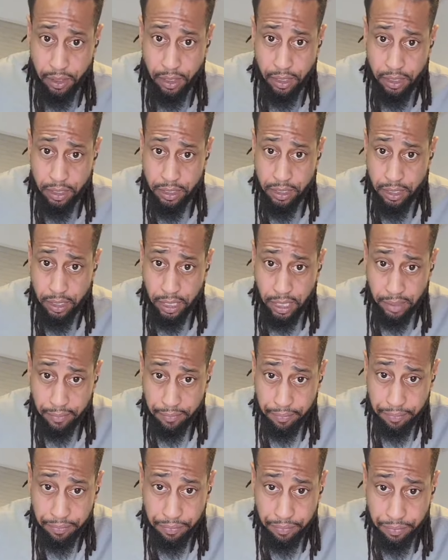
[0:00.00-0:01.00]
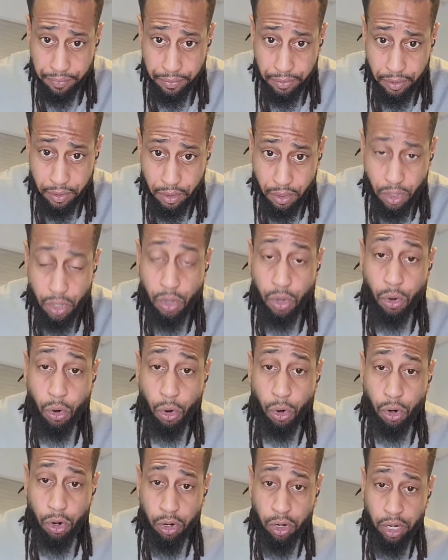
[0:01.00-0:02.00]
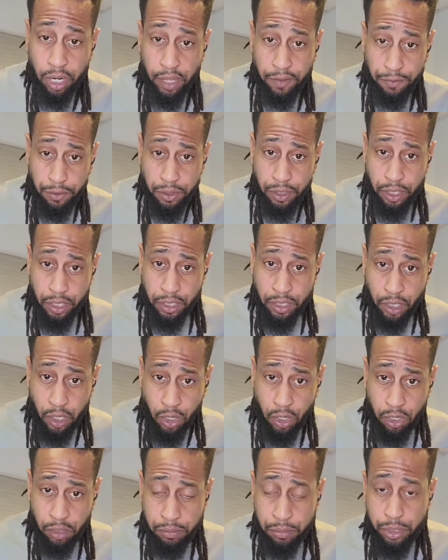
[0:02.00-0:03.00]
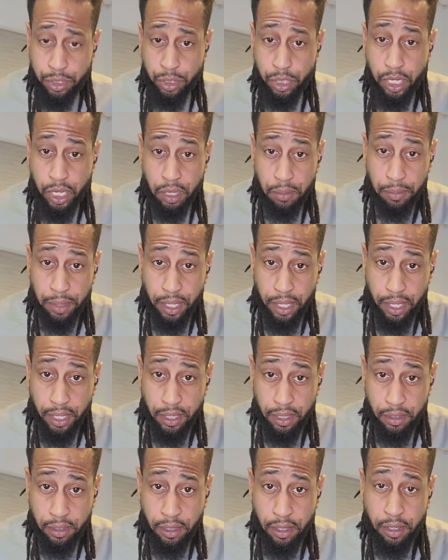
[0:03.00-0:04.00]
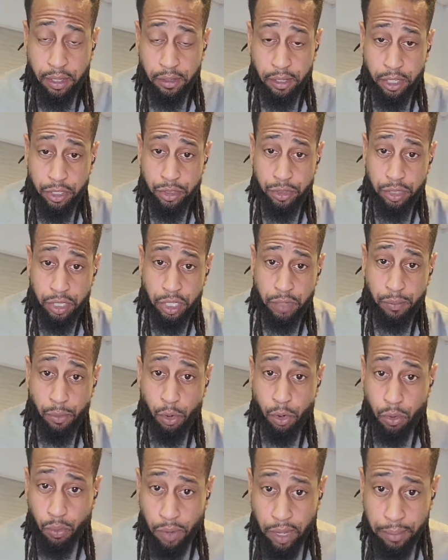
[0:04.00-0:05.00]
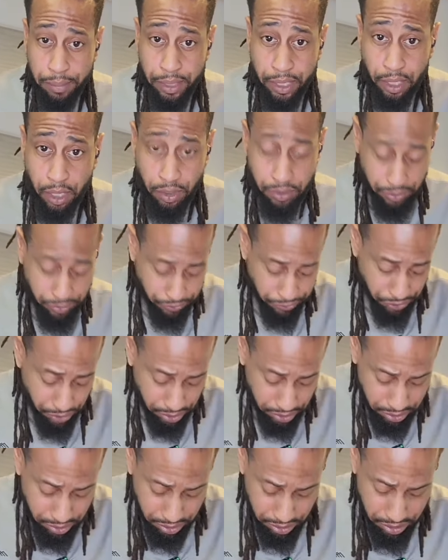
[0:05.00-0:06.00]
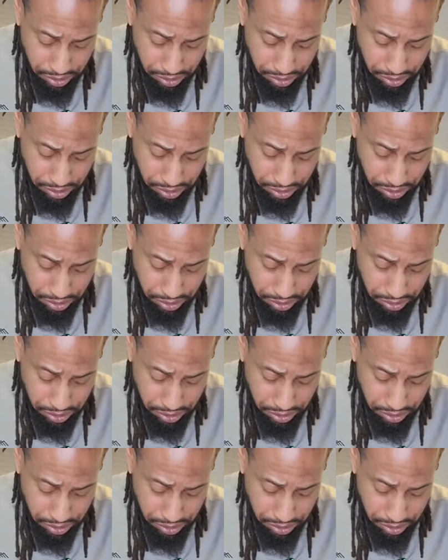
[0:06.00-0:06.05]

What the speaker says: See that? Or if you need the arms to come in because you need more webbing on the front,